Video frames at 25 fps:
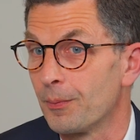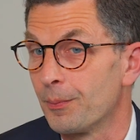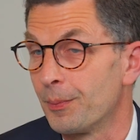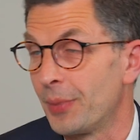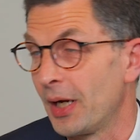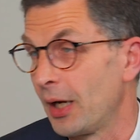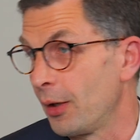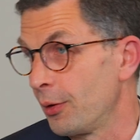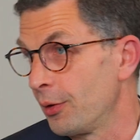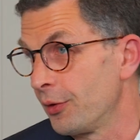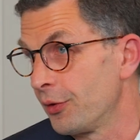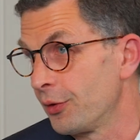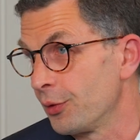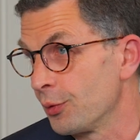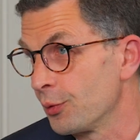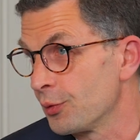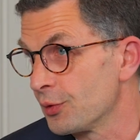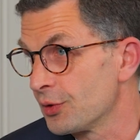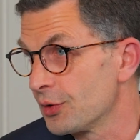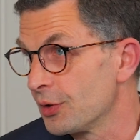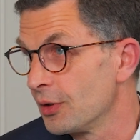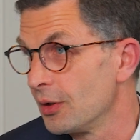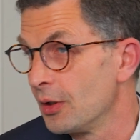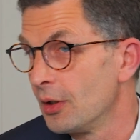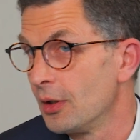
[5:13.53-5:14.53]
power
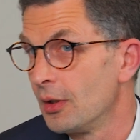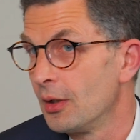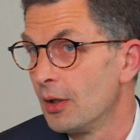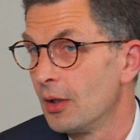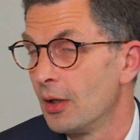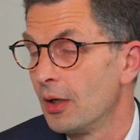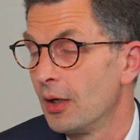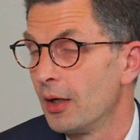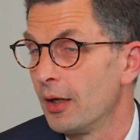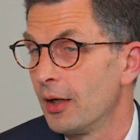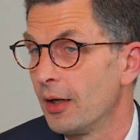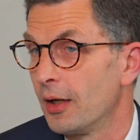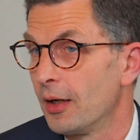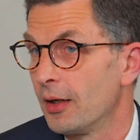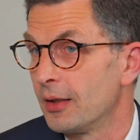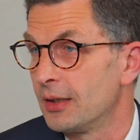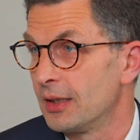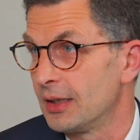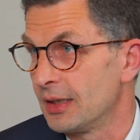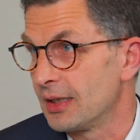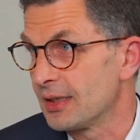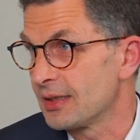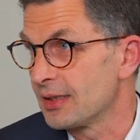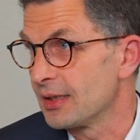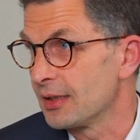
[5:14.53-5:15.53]
those
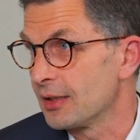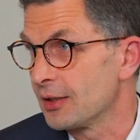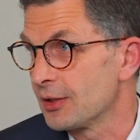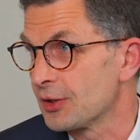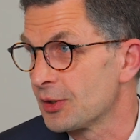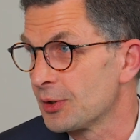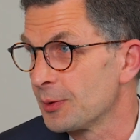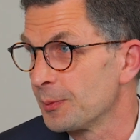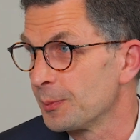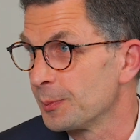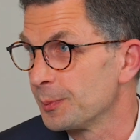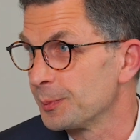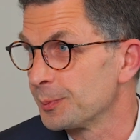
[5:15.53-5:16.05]
data centers.